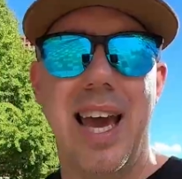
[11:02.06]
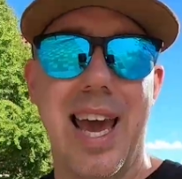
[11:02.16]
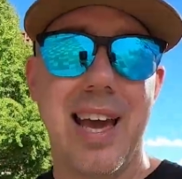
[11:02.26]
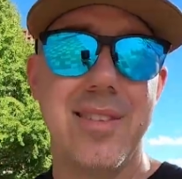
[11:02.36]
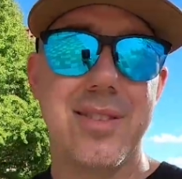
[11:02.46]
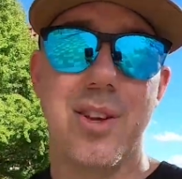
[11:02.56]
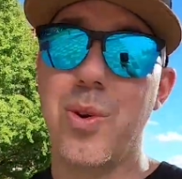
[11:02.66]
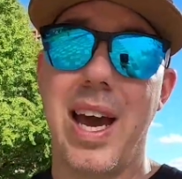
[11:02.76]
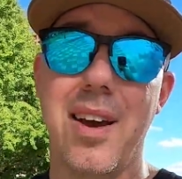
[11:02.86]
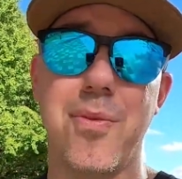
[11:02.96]
And
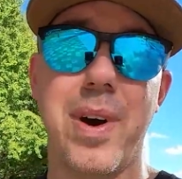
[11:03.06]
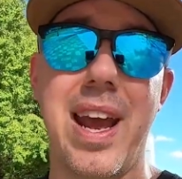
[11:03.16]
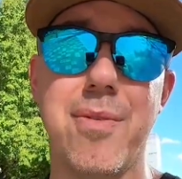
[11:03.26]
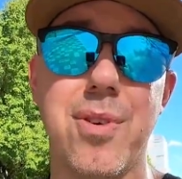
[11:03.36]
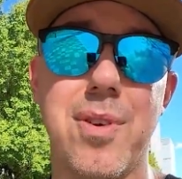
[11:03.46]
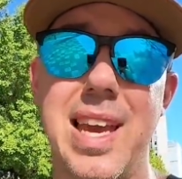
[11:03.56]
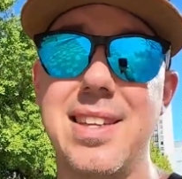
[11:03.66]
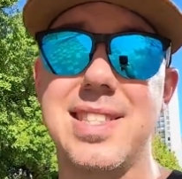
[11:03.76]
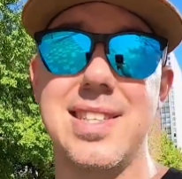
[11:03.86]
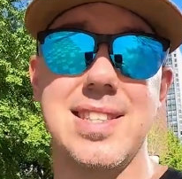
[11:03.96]
you have whatever
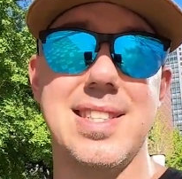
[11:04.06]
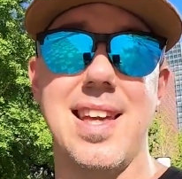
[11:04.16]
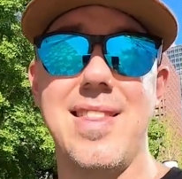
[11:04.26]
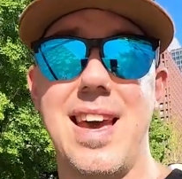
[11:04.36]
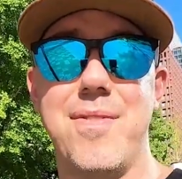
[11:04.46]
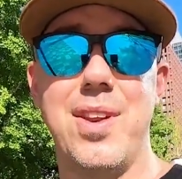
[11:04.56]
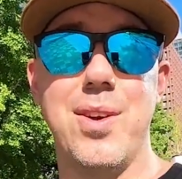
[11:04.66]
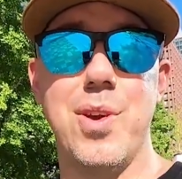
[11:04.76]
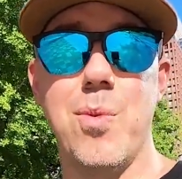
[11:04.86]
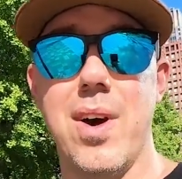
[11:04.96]
instance in that
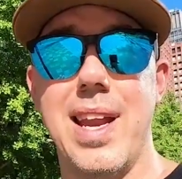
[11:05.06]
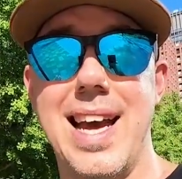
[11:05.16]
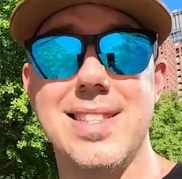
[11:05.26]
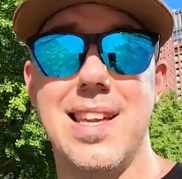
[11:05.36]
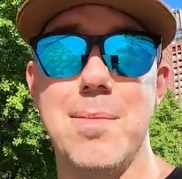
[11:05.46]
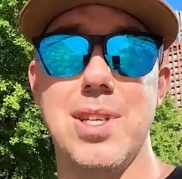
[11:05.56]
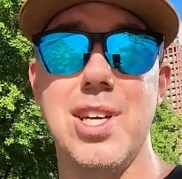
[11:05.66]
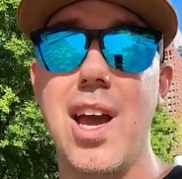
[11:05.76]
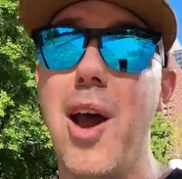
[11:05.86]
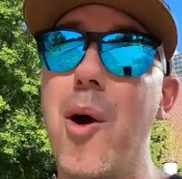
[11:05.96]
video you want as an
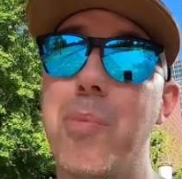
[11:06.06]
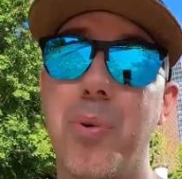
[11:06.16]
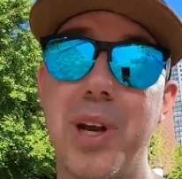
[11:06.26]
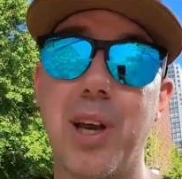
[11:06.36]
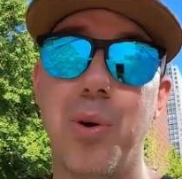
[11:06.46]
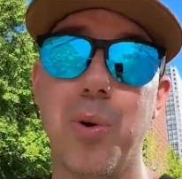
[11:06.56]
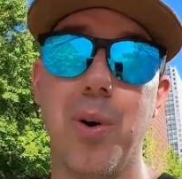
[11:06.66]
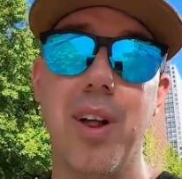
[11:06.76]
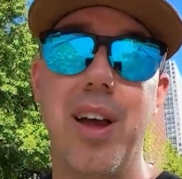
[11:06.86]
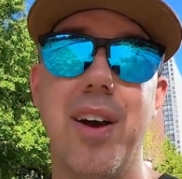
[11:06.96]
image. Pretty
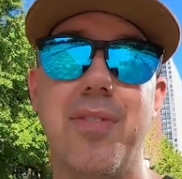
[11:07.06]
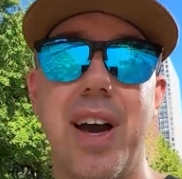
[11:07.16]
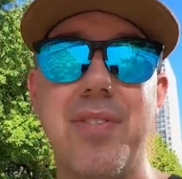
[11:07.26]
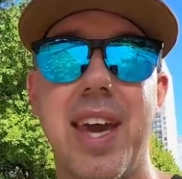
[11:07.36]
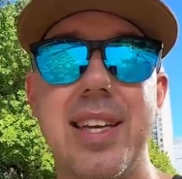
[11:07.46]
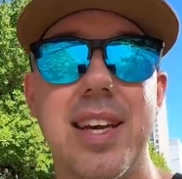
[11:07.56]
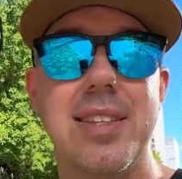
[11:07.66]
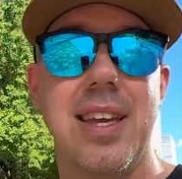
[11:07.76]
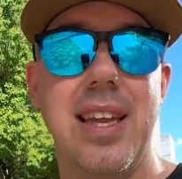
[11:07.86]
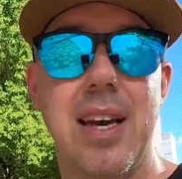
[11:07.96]
cool. 5K
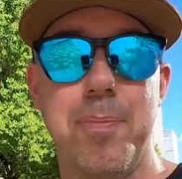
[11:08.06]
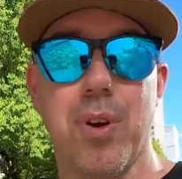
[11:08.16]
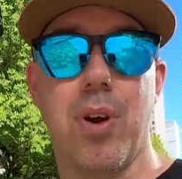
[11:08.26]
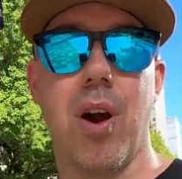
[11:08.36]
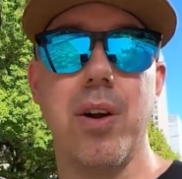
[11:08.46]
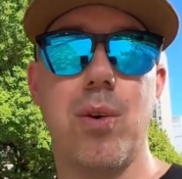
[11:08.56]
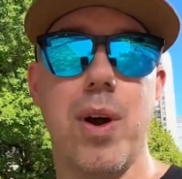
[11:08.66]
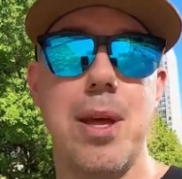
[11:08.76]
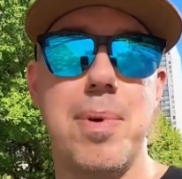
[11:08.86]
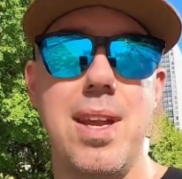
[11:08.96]
does eat up your card
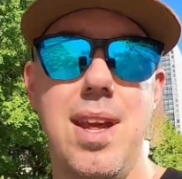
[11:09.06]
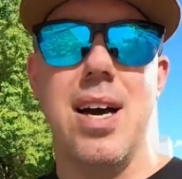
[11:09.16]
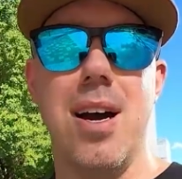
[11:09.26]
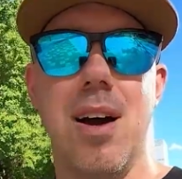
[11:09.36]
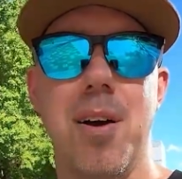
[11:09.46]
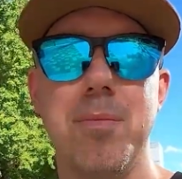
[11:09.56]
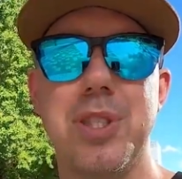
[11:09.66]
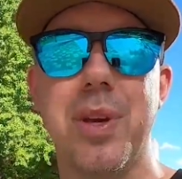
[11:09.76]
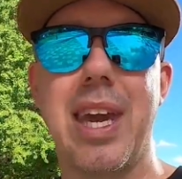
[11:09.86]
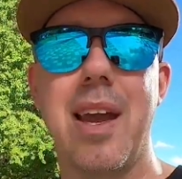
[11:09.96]
quite a bit,
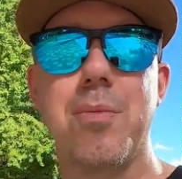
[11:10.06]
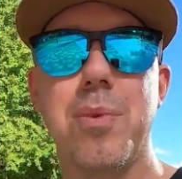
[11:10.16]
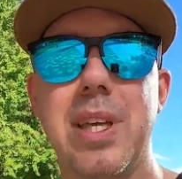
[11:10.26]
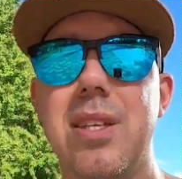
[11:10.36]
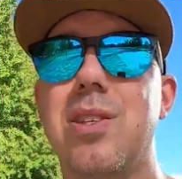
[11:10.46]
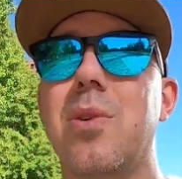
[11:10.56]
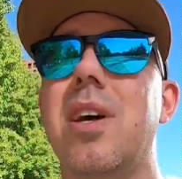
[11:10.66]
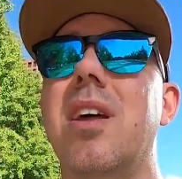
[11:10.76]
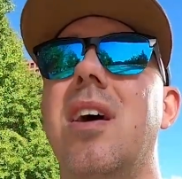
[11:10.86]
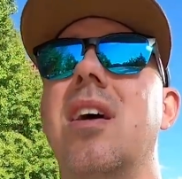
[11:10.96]
so you can't really do it,